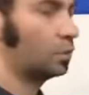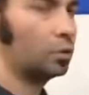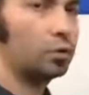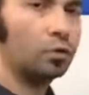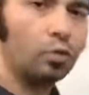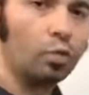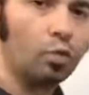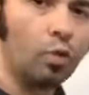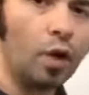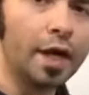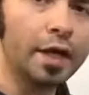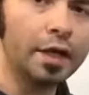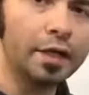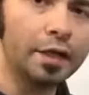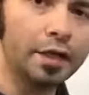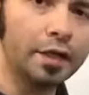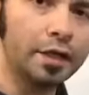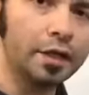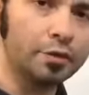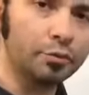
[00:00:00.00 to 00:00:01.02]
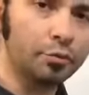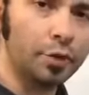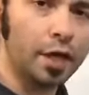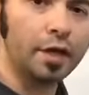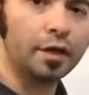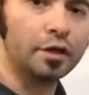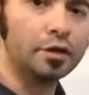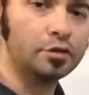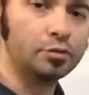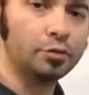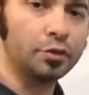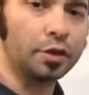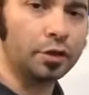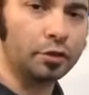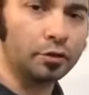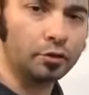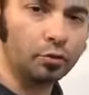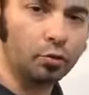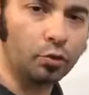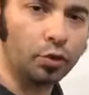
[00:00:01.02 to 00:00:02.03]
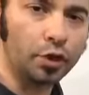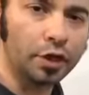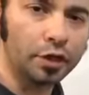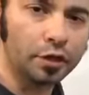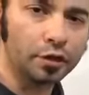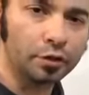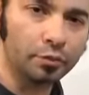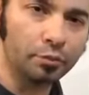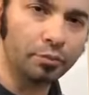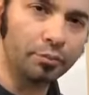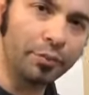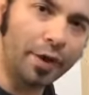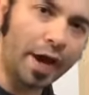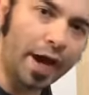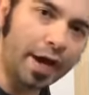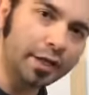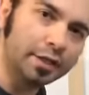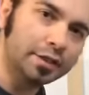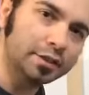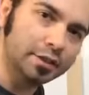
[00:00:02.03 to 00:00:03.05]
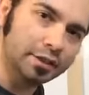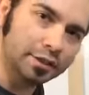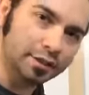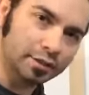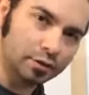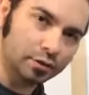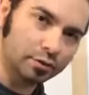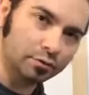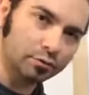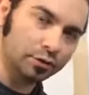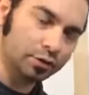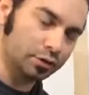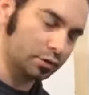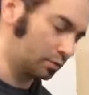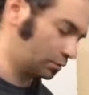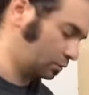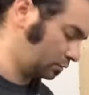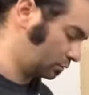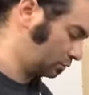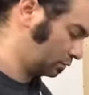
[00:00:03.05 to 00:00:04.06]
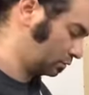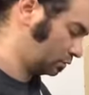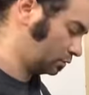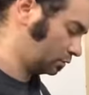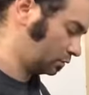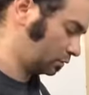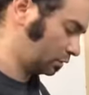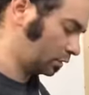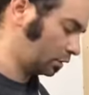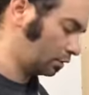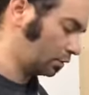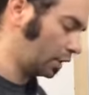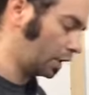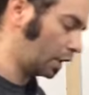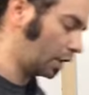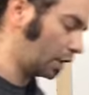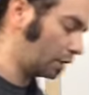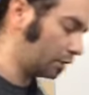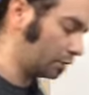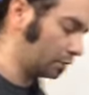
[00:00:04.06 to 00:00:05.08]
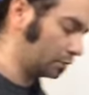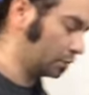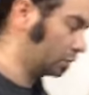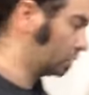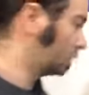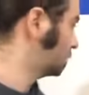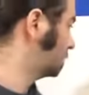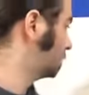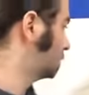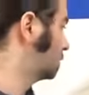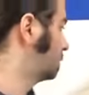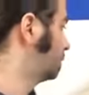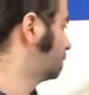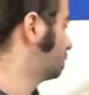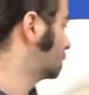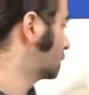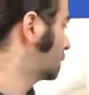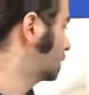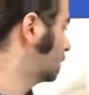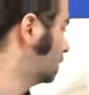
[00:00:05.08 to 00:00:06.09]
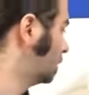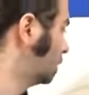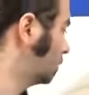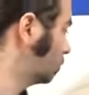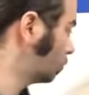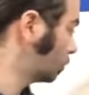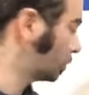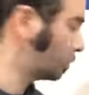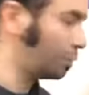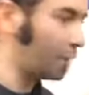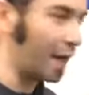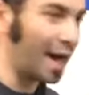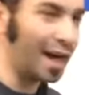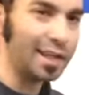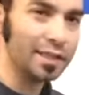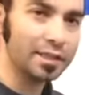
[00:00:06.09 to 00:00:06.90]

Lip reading: White ink management with bag systems. Okay. With bag